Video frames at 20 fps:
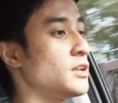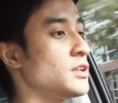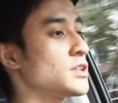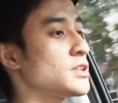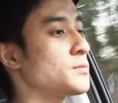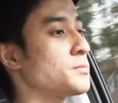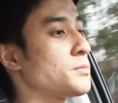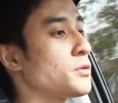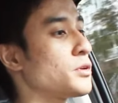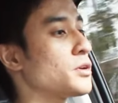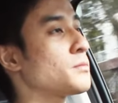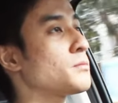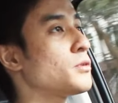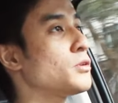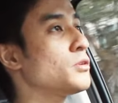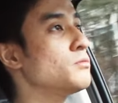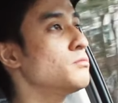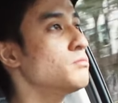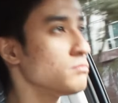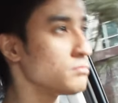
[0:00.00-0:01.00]
sport
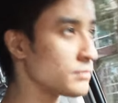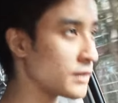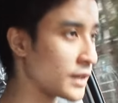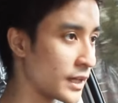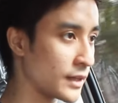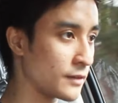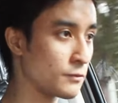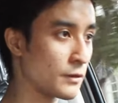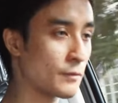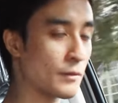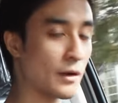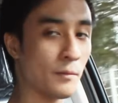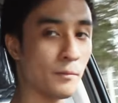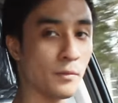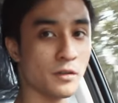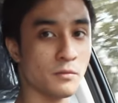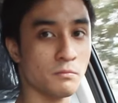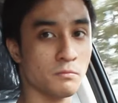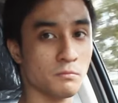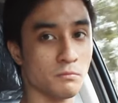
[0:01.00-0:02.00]
mode. And
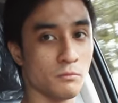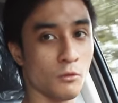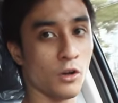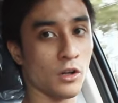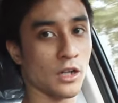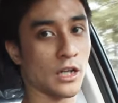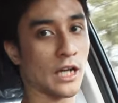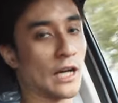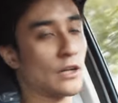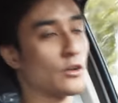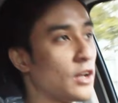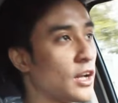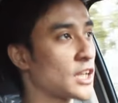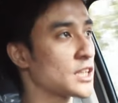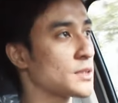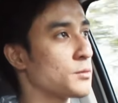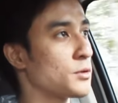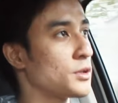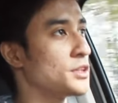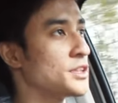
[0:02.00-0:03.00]
remember, all Canon
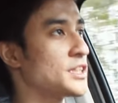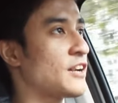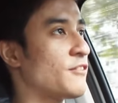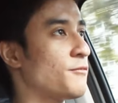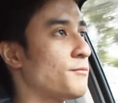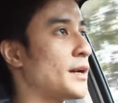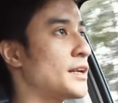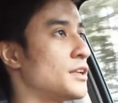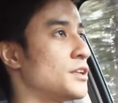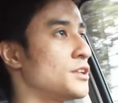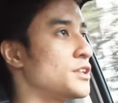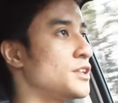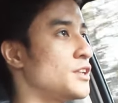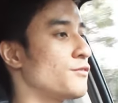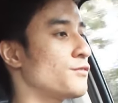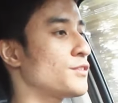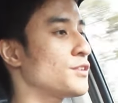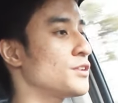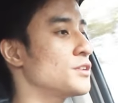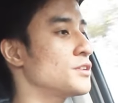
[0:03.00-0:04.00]
Lux models have paddle
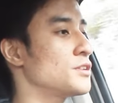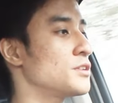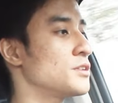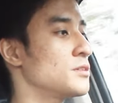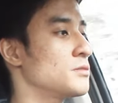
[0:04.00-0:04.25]
shifters.